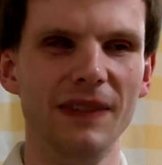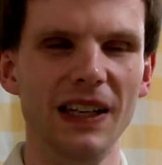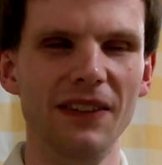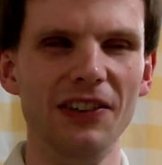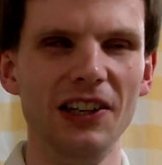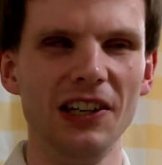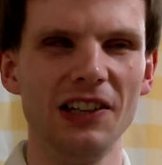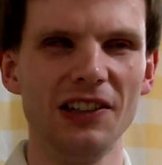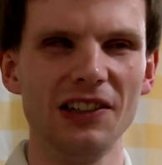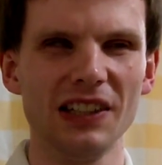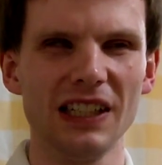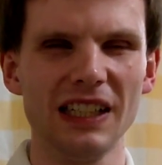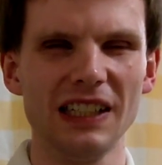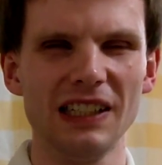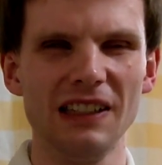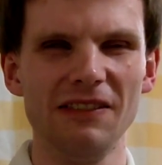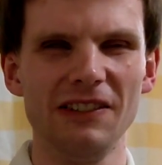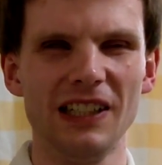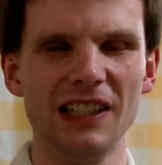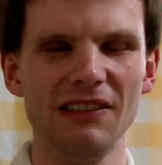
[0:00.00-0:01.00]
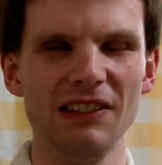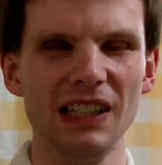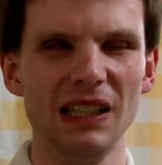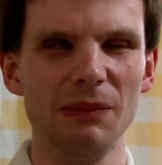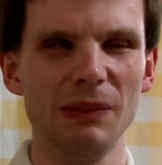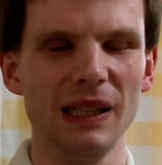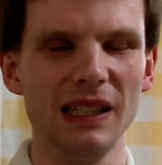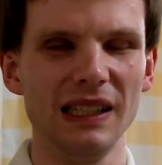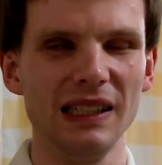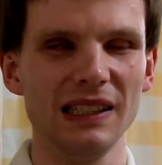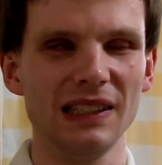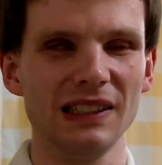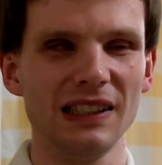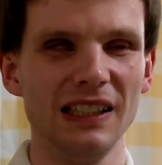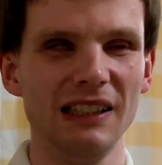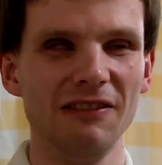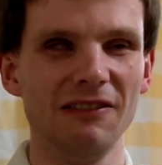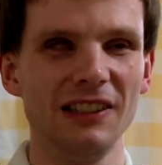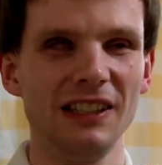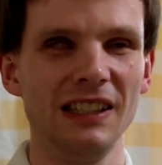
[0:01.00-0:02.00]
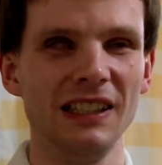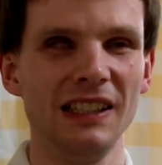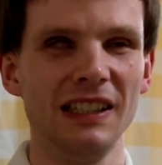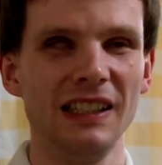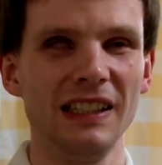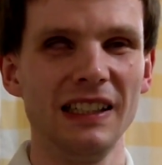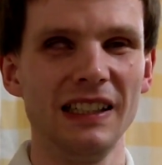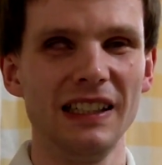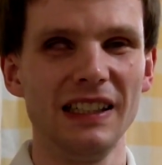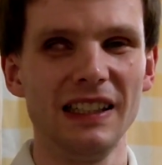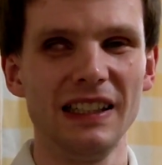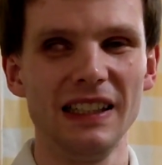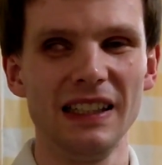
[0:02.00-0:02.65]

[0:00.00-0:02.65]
maybe you can't actually fire any pellets safely,